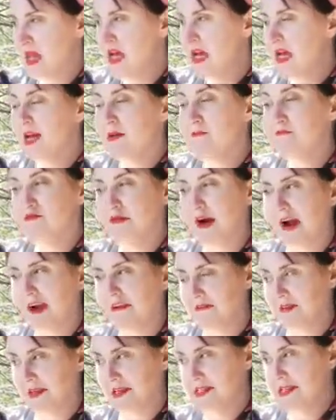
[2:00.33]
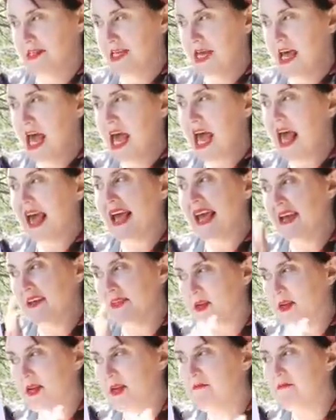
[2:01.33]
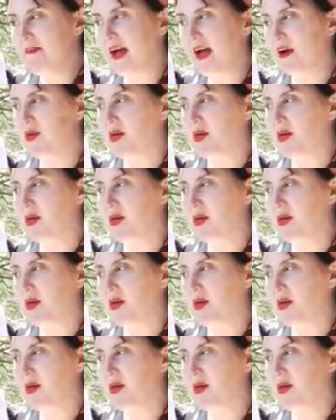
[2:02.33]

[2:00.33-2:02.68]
At breakfast, Anthony found a